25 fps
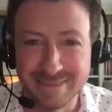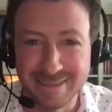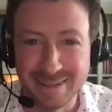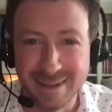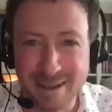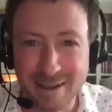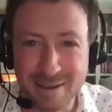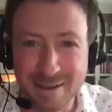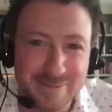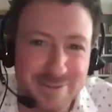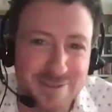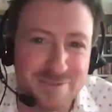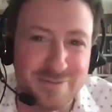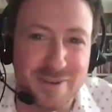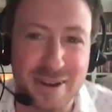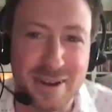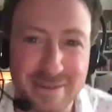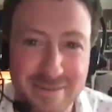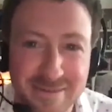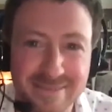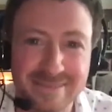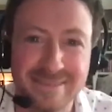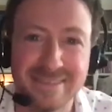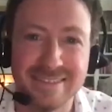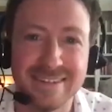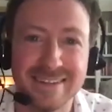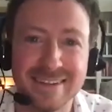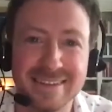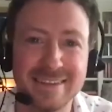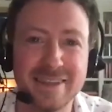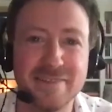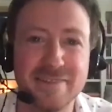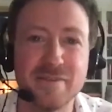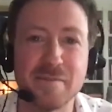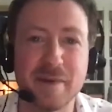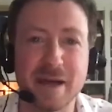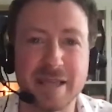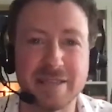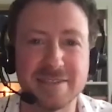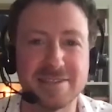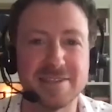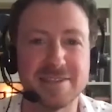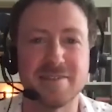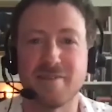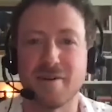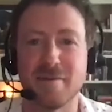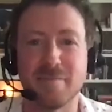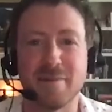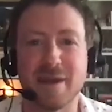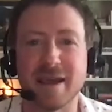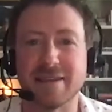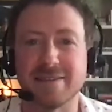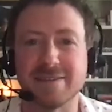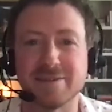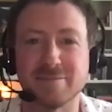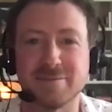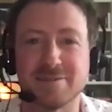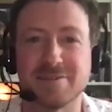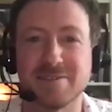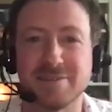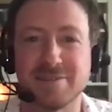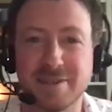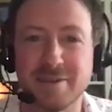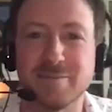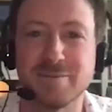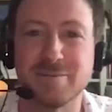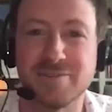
It was fun. Living by the seat of our pants. It was